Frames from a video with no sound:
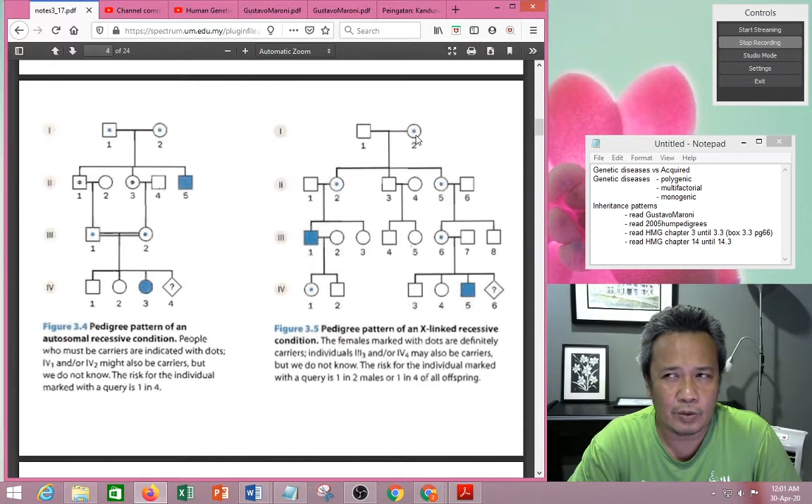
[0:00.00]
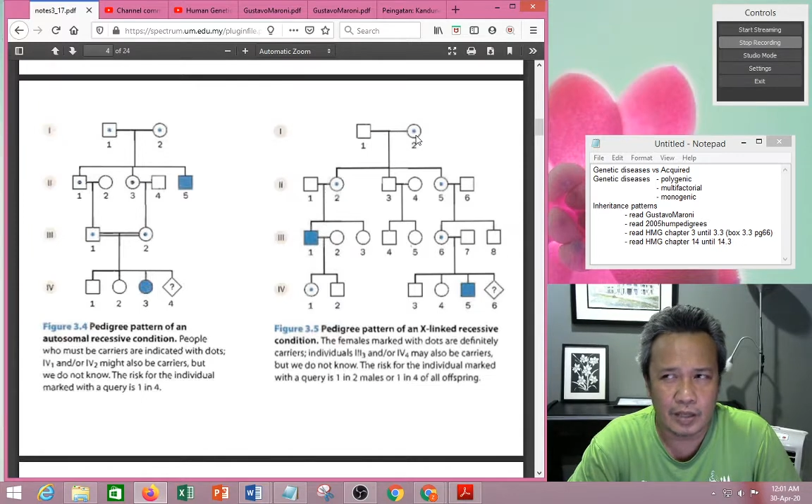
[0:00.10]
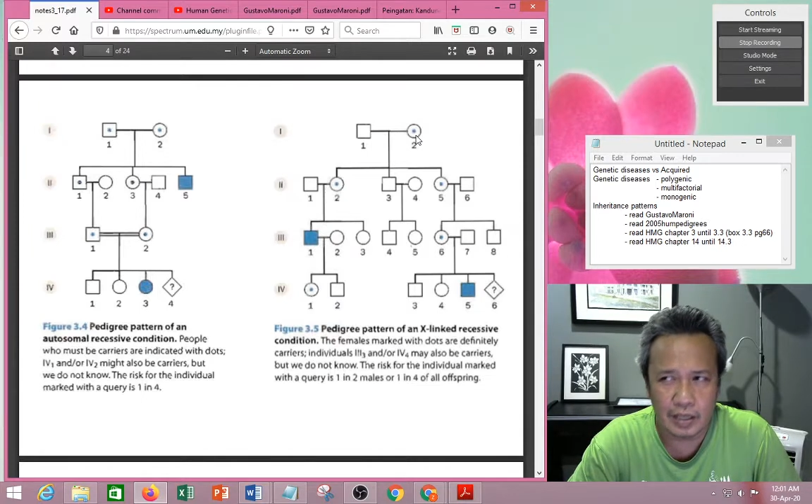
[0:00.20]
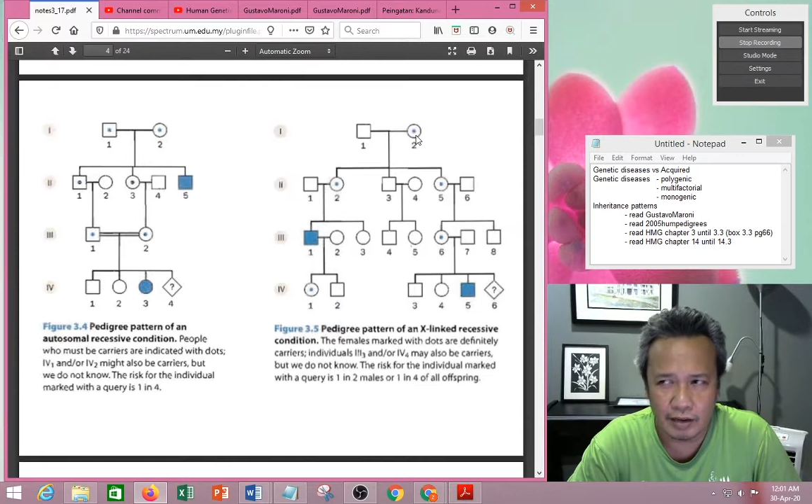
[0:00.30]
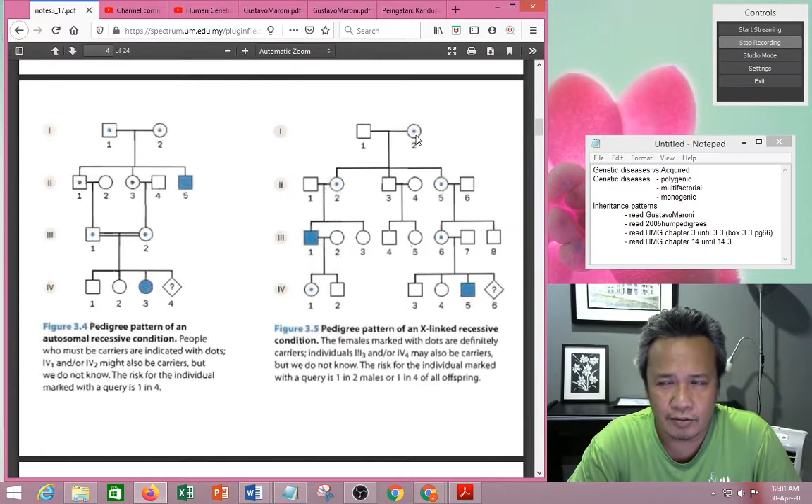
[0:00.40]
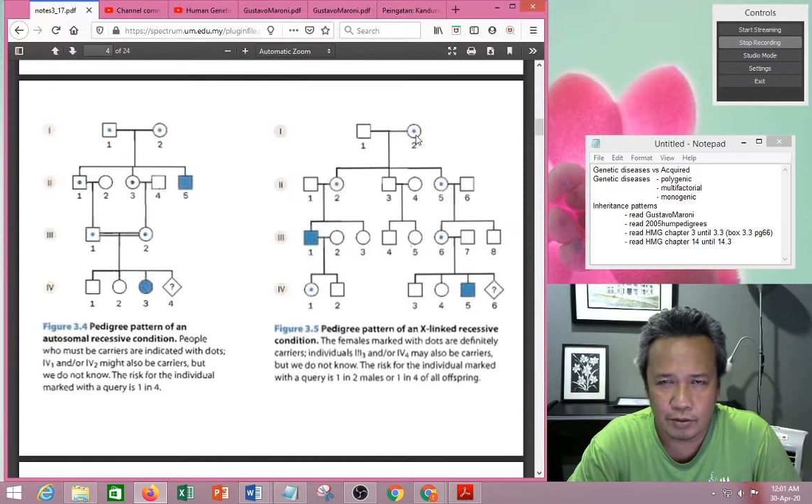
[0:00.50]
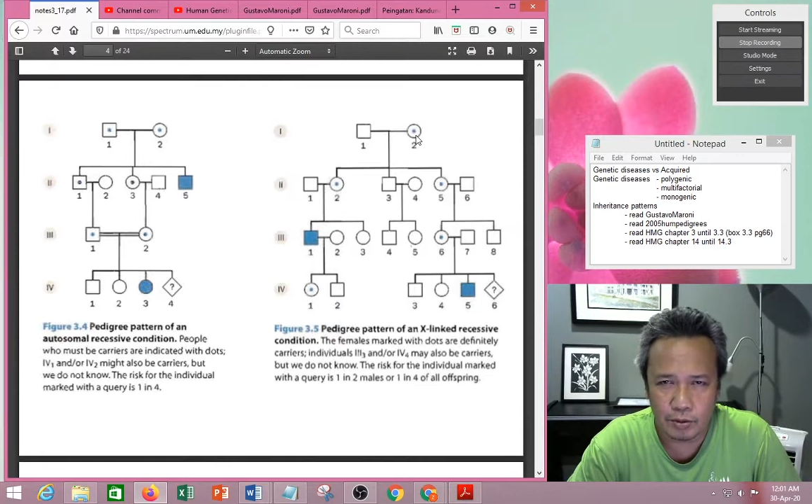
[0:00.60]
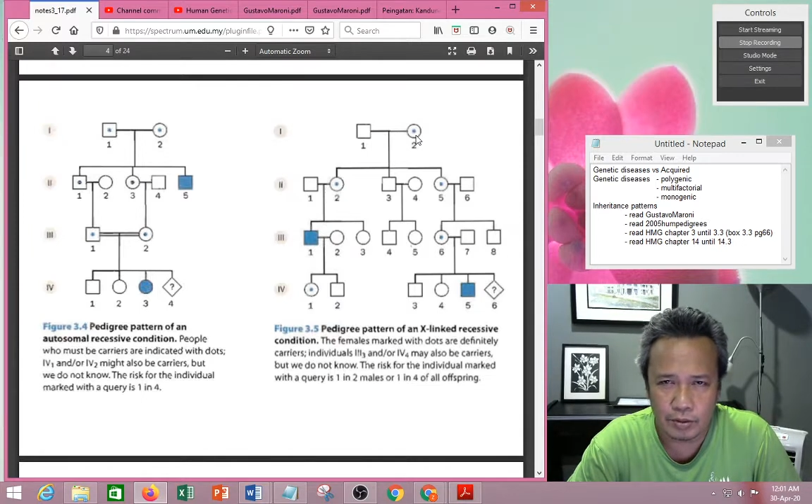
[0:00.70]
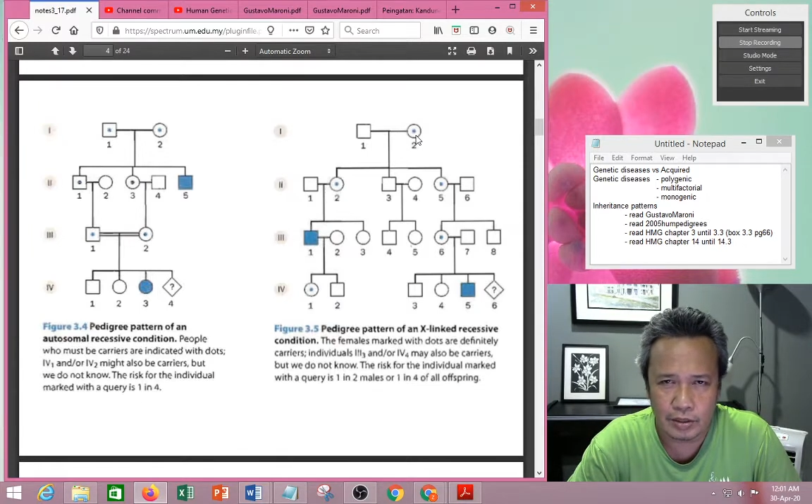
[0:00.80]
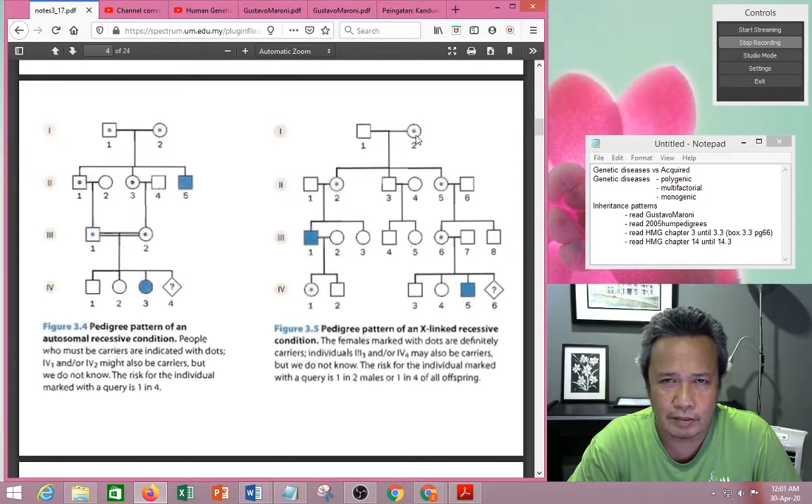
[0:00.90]
will have to
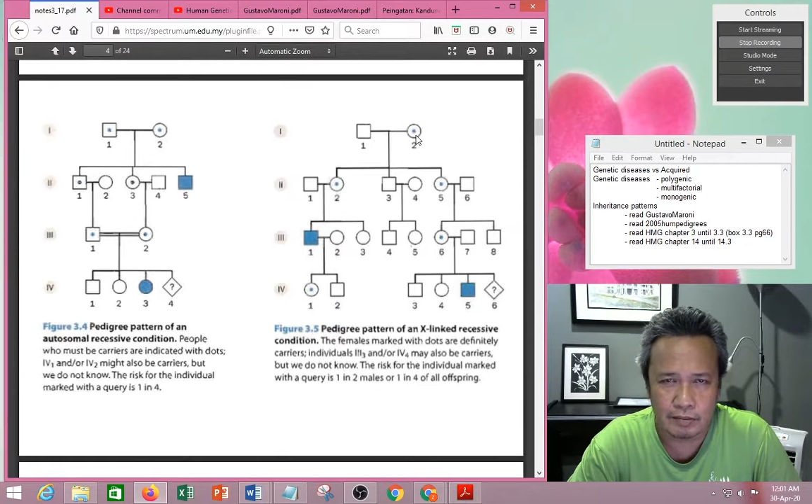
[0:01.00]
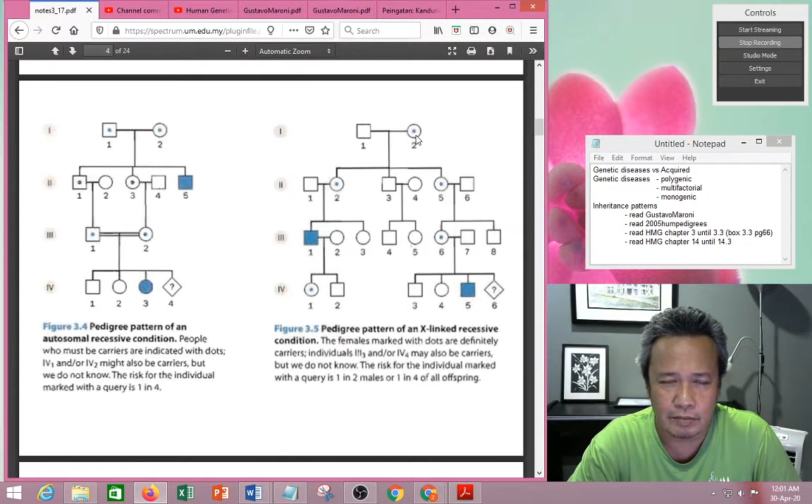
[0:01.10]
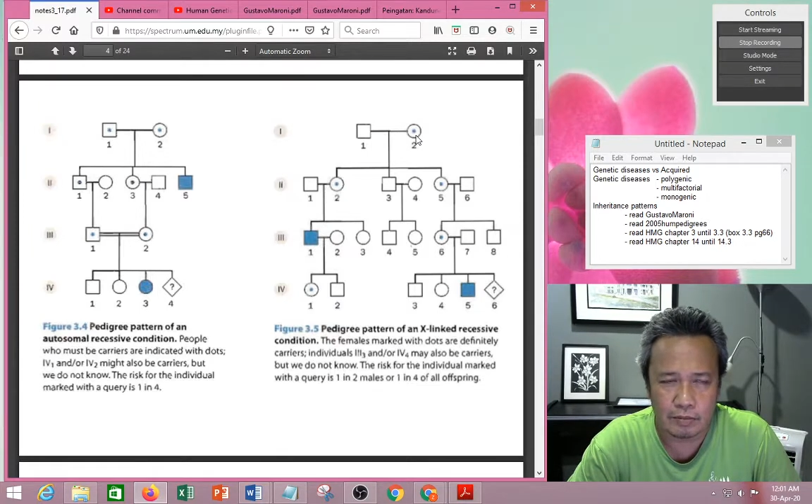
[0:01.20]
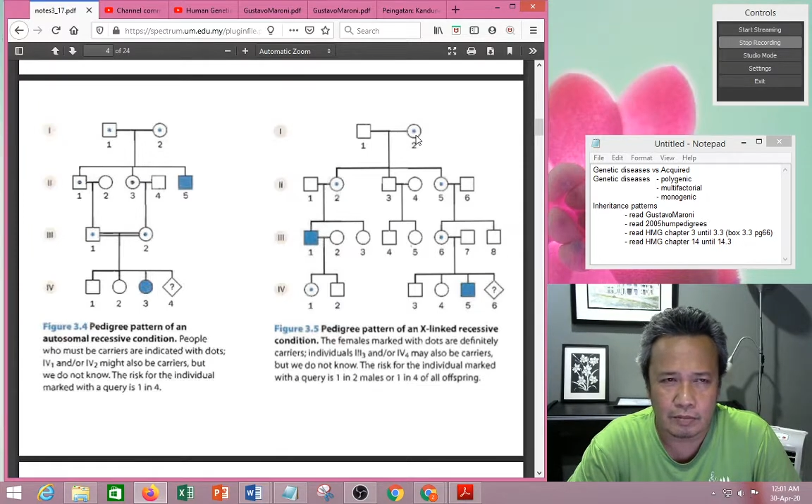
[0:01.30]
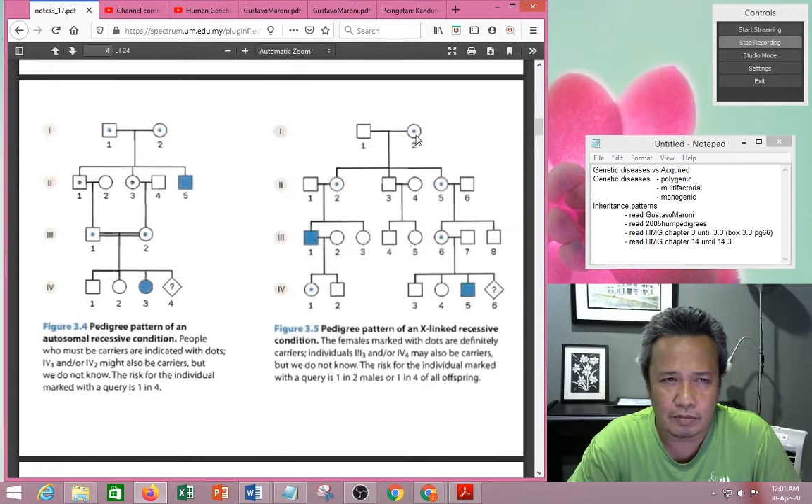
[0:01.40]
do some